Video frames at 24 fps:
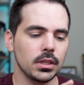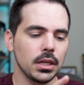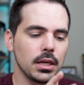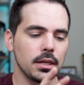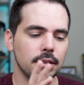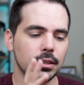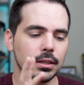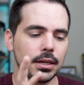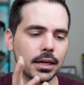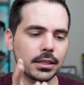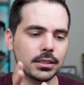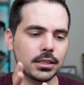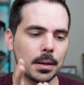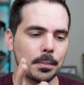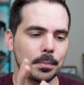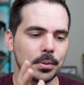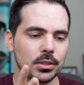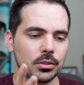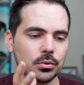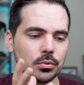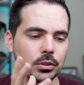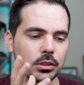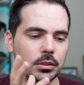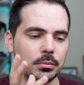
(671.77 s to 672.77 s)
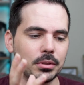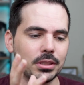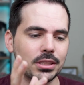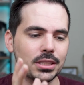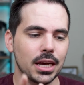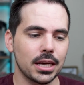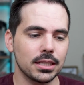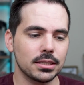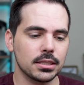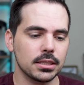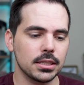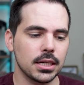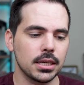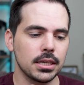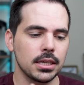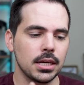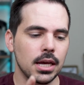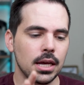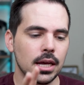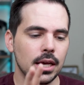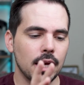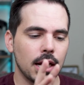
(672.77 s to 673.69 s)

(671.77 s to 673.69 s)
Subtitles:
And then next up is going to be Tesla.